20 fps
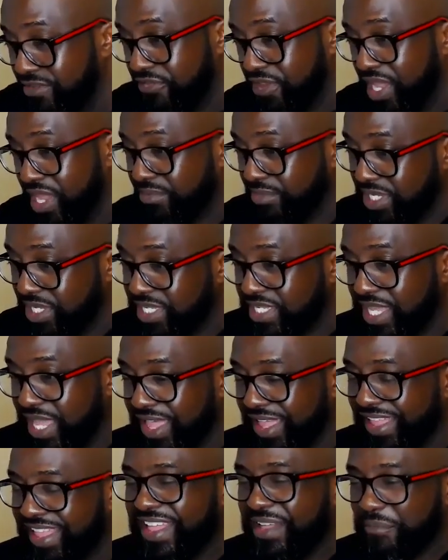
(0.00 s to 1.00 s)
families got
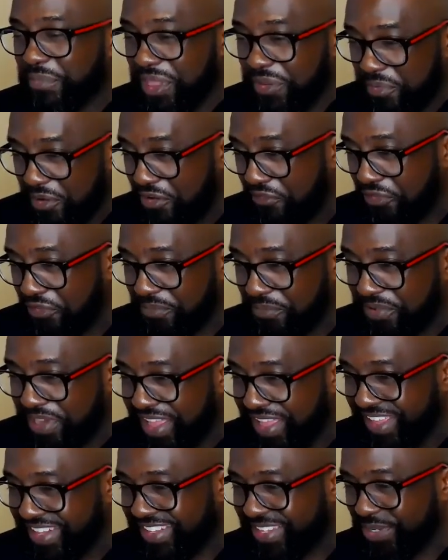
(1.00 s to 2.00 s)
people from
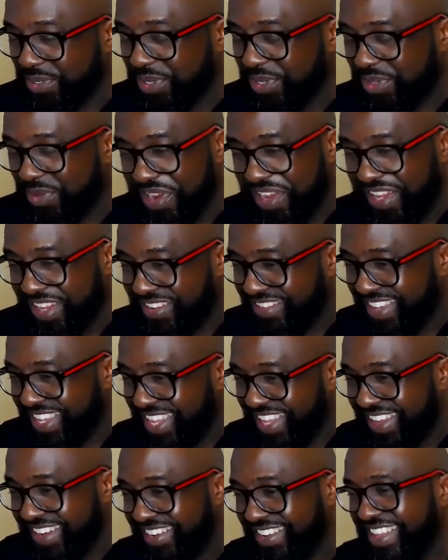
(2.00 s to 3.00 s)
200 or 300
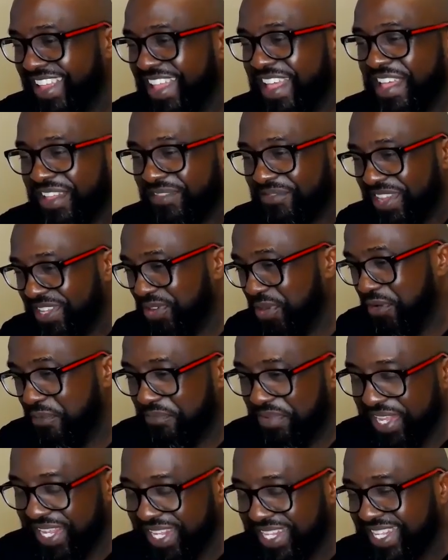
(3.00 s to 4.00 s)
years been doing
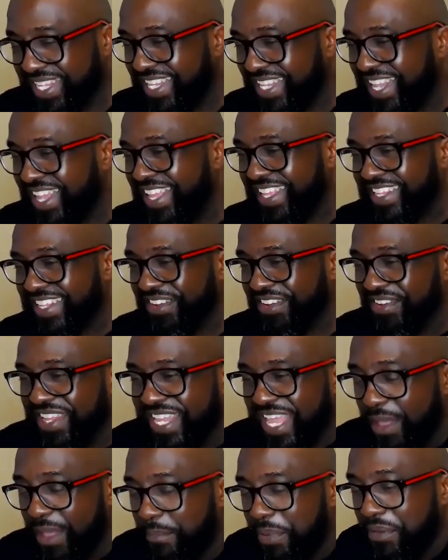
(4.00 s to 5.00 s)
business. So he
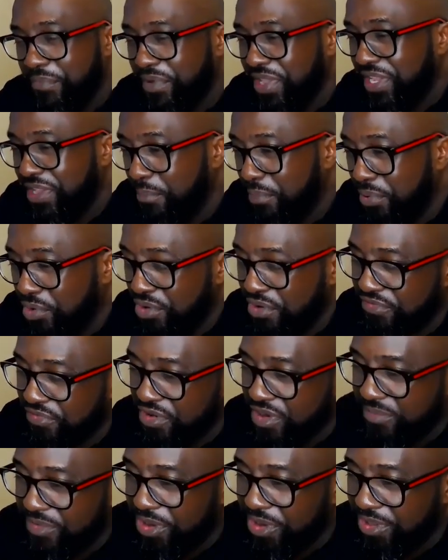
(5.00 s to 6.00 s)
got people he can pull
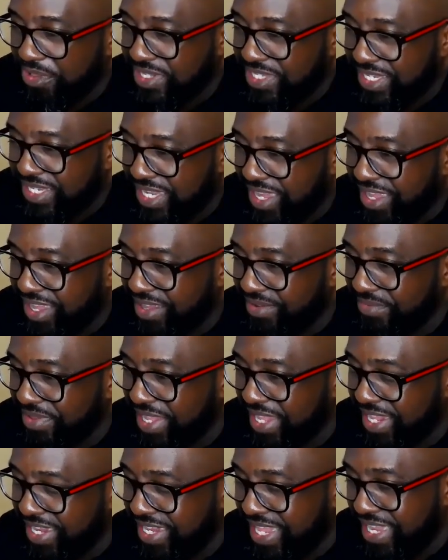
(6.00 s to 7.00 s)
from all the time,
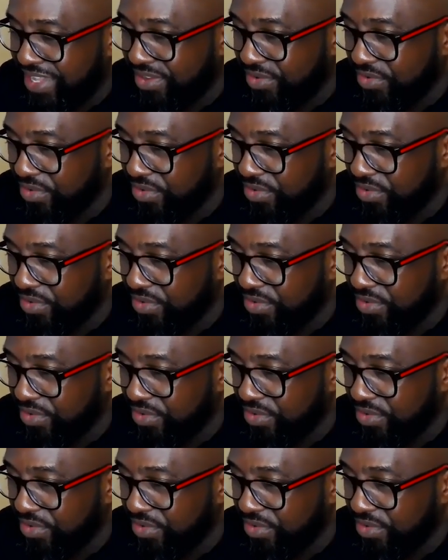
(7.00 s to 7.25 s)
and he got the